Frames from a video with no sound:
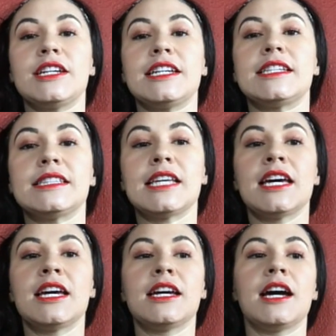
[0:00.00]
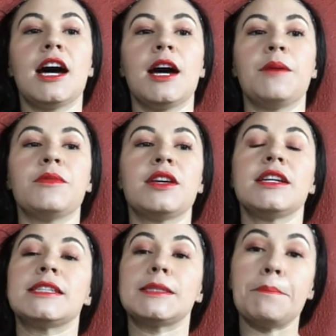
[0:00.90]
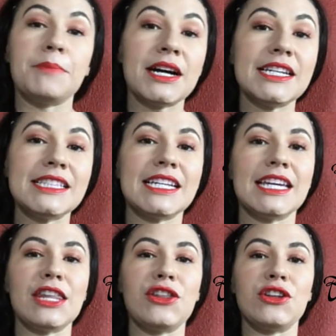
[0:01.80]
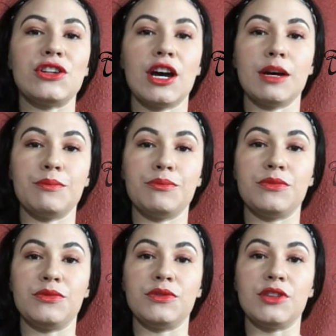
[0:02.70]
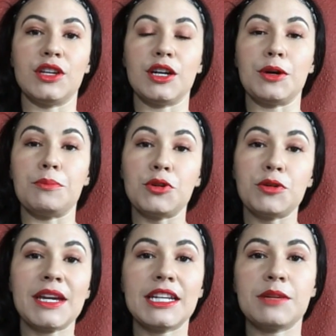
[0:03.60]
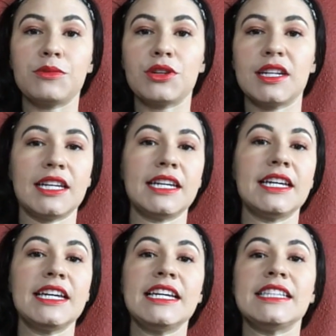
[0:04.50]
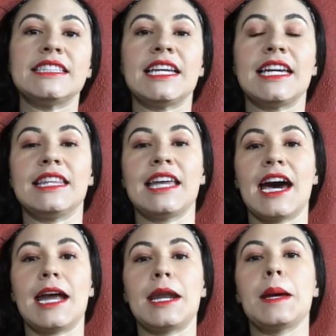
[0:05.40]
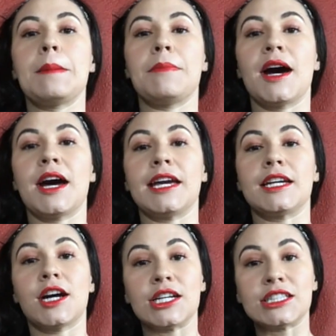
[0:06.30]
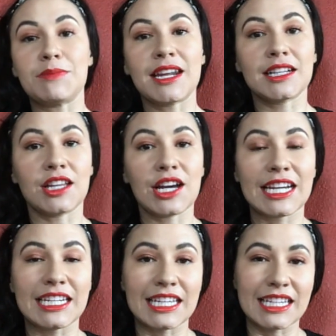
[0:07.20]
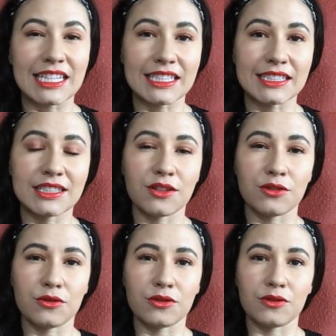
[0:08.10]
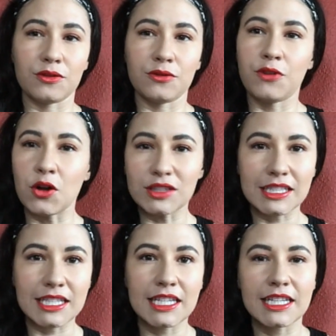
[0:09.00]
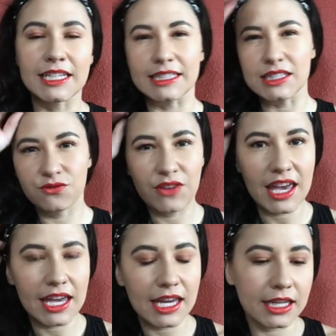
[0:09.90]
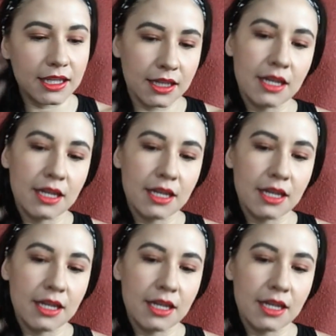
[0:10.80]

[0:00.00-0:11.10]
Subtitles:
is some buzz in the mermaid community saying that my cosmetic line is faulty, is fake.